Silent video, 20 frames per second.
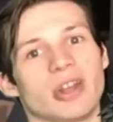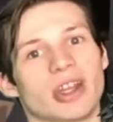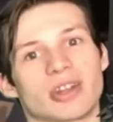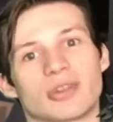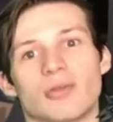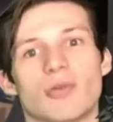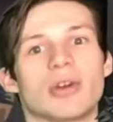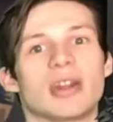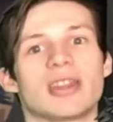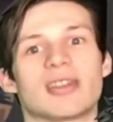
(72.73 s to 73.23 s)

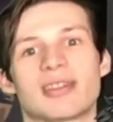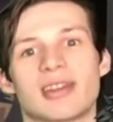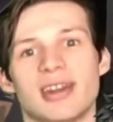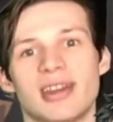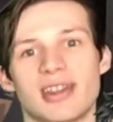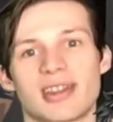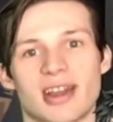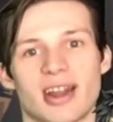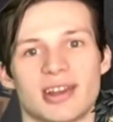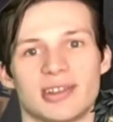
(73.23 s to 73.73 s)
20 cities
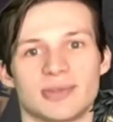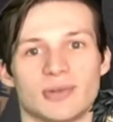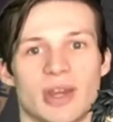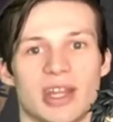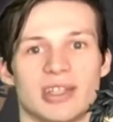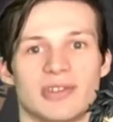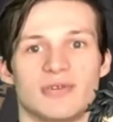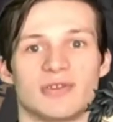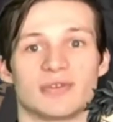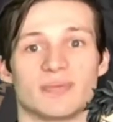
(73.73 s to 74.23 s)
on his way to
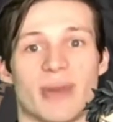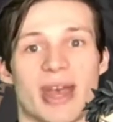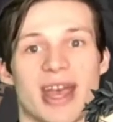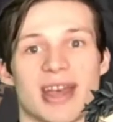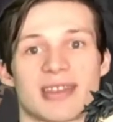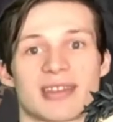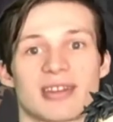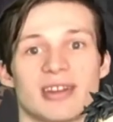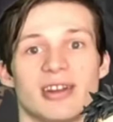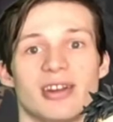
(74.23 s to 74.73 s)
his
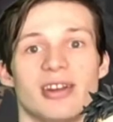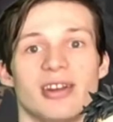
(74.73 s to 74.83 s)
master.